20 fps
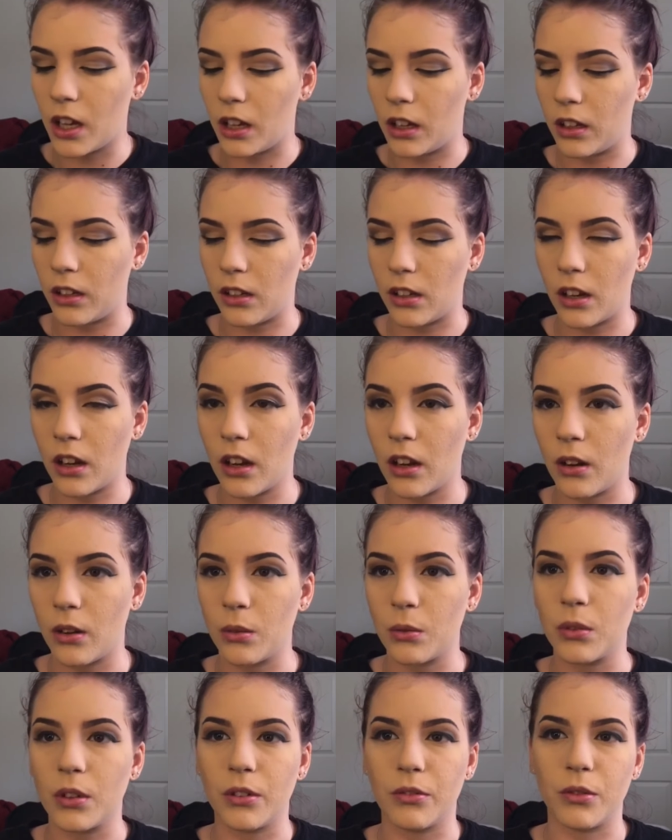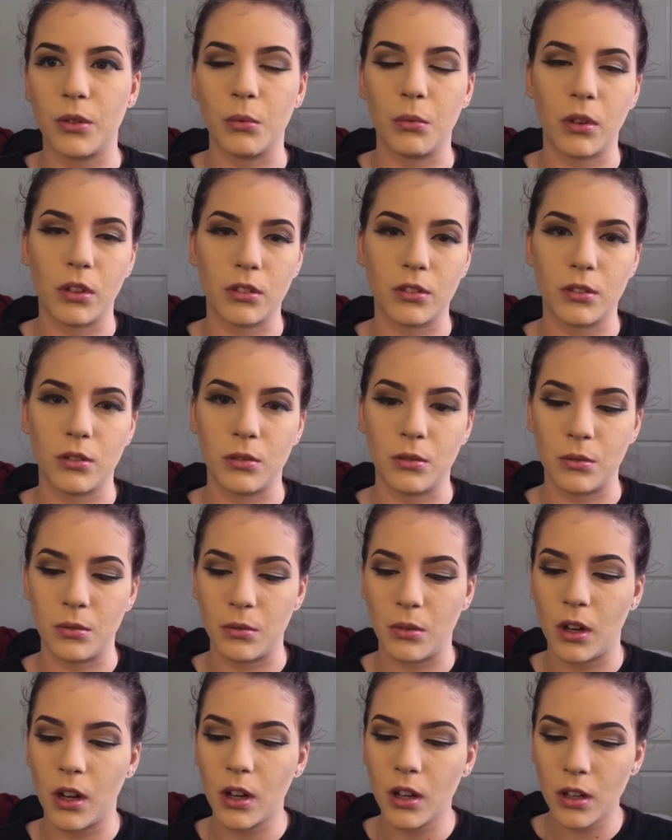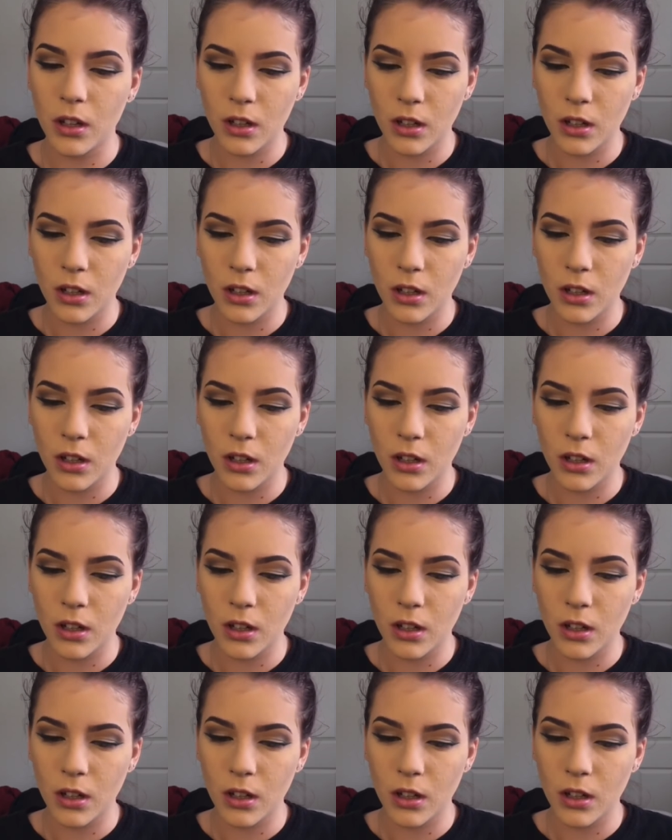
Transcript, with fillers: And now if you want to